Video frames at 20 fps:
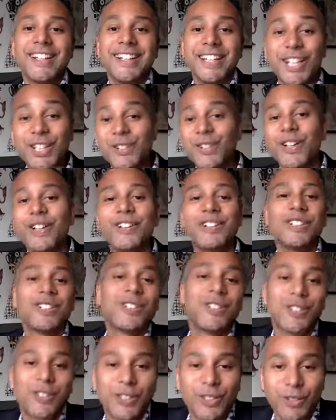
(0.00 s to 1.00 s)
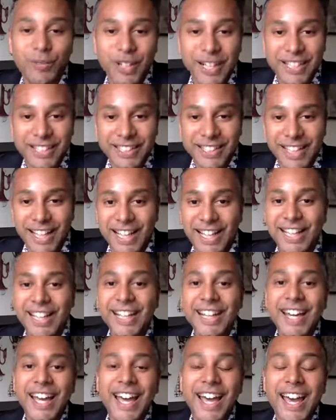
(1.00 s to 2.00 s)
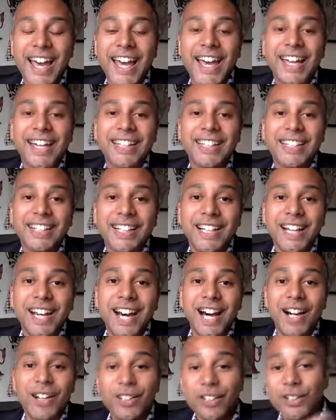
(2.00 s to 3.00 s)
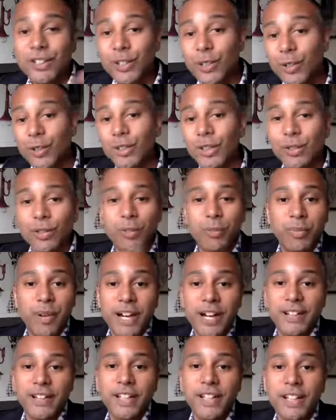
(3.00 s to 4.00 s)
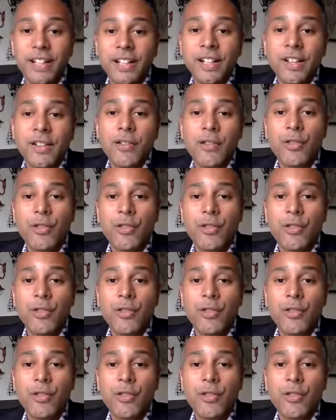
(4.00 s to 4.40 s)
That's what I'm going to talk to you about today. And I'm going to talk to you about it